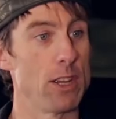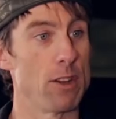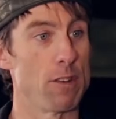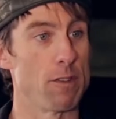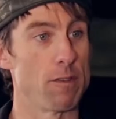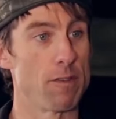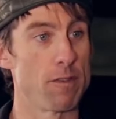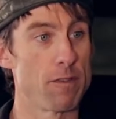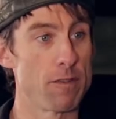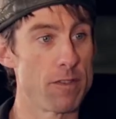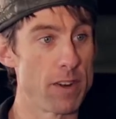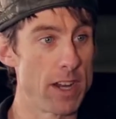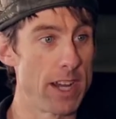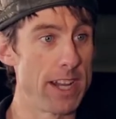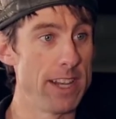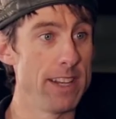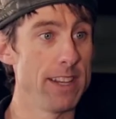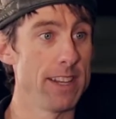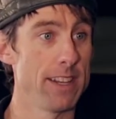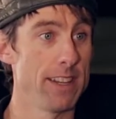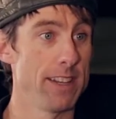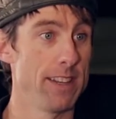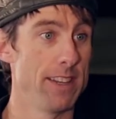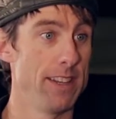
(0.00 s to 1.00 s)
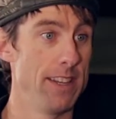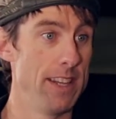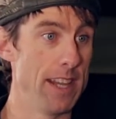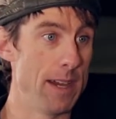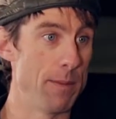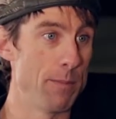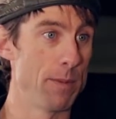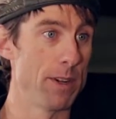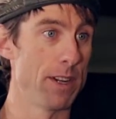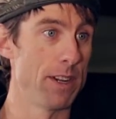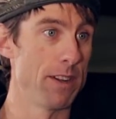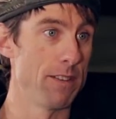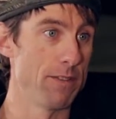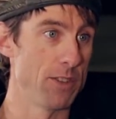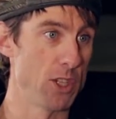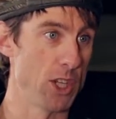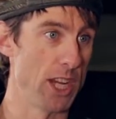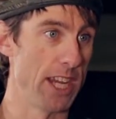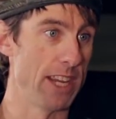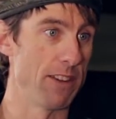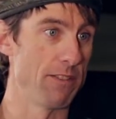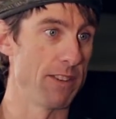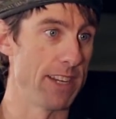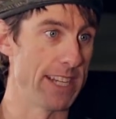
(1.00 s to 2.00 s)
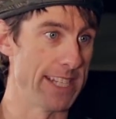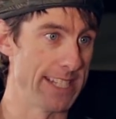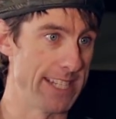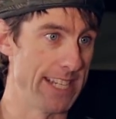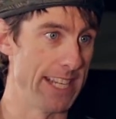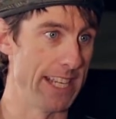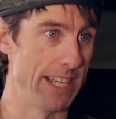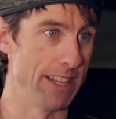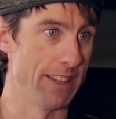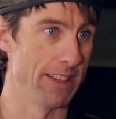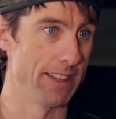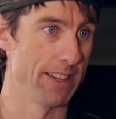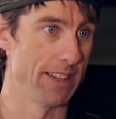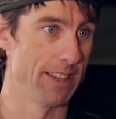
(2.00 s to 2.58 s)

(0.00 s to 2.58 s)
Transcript: your front number of chainring teeth